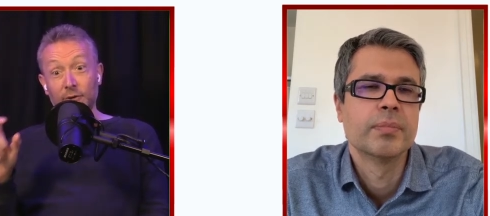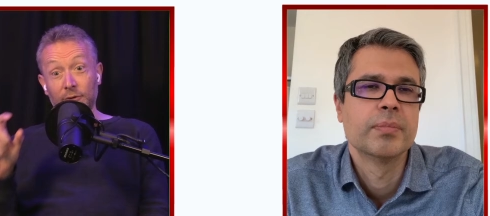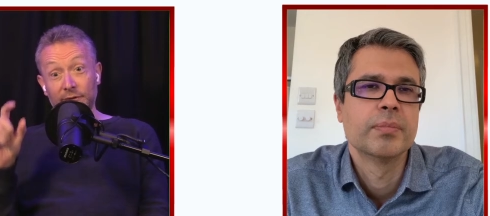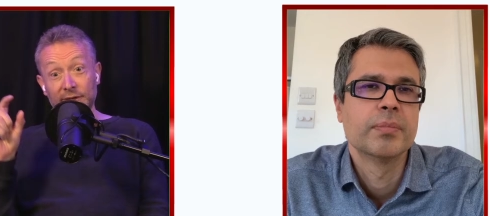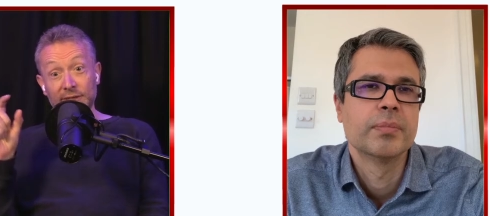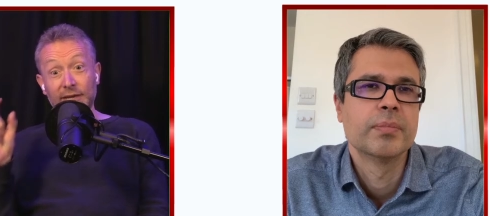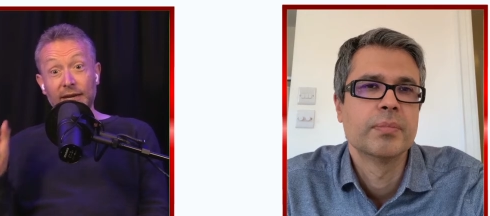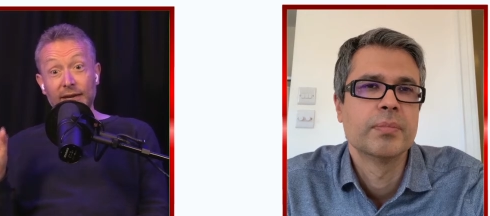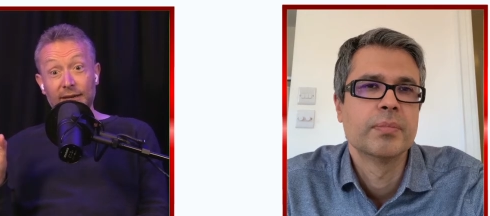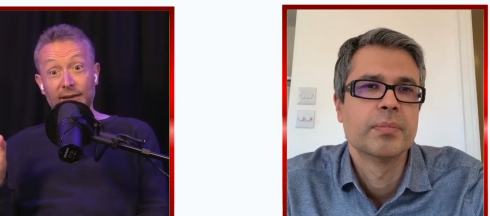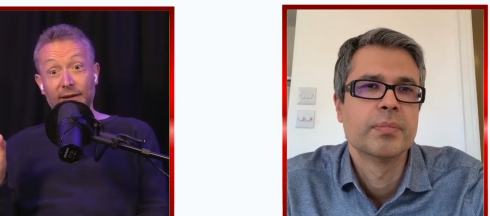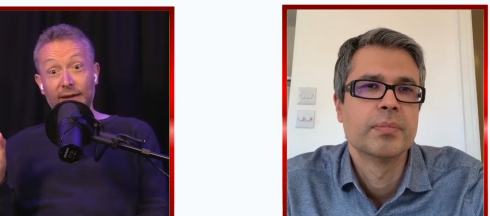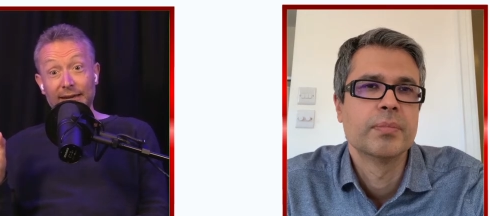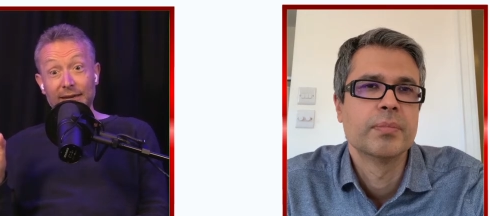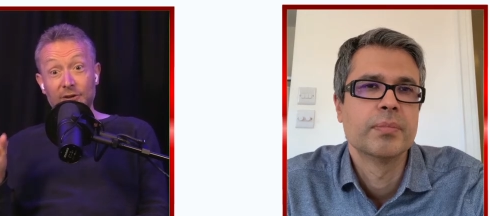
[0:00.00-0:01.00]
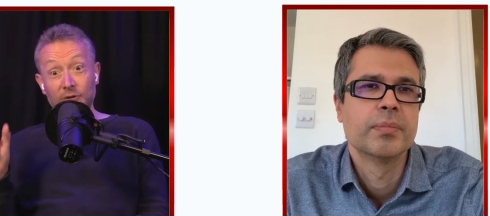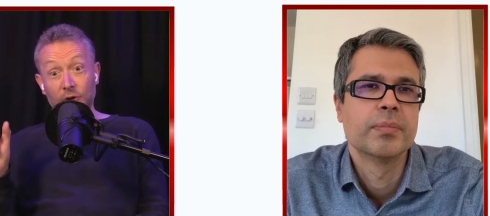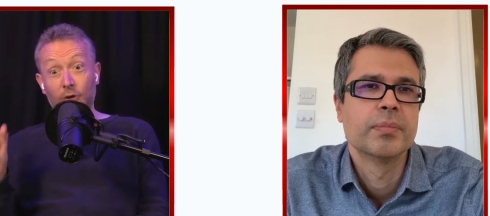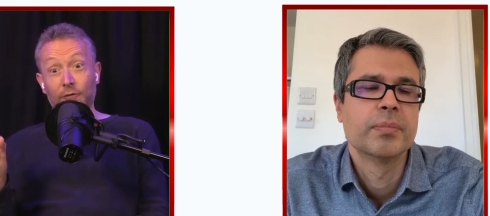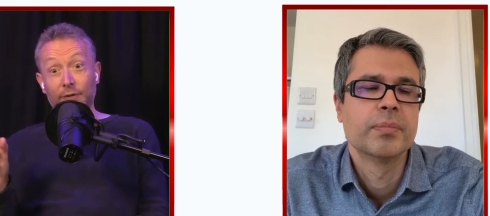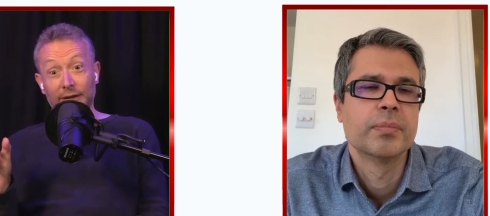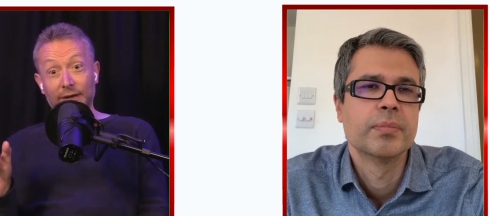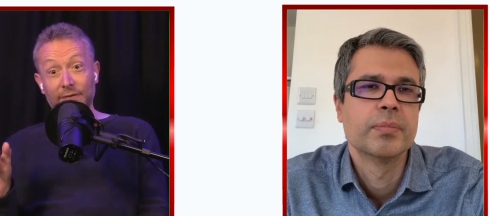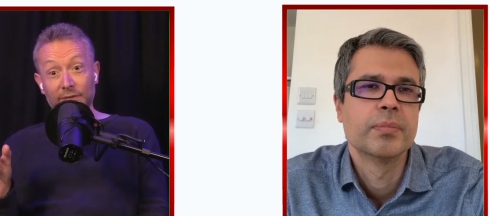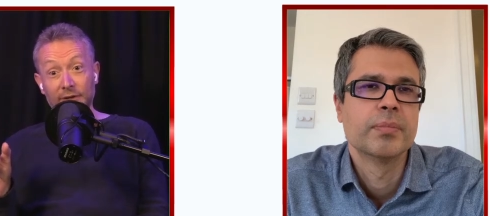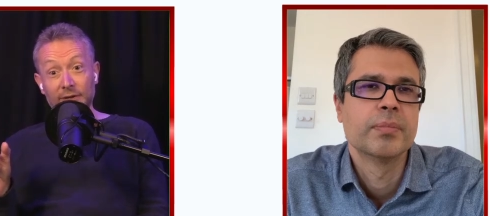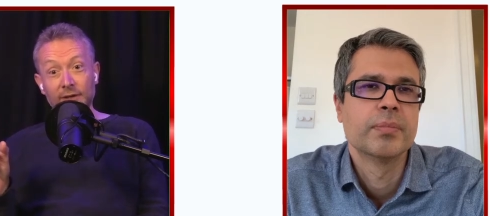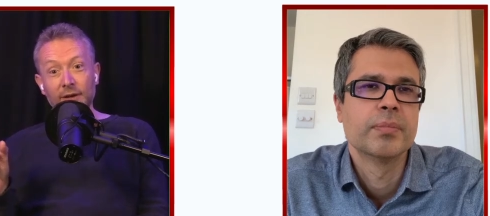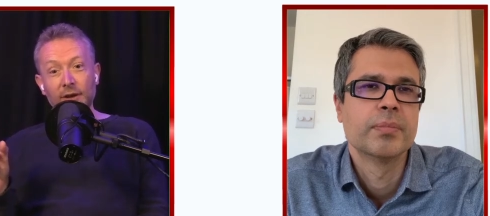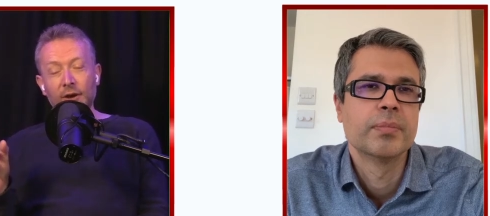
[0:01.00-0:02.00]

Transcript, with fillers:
Speaker 1: or in the second night, not recovered,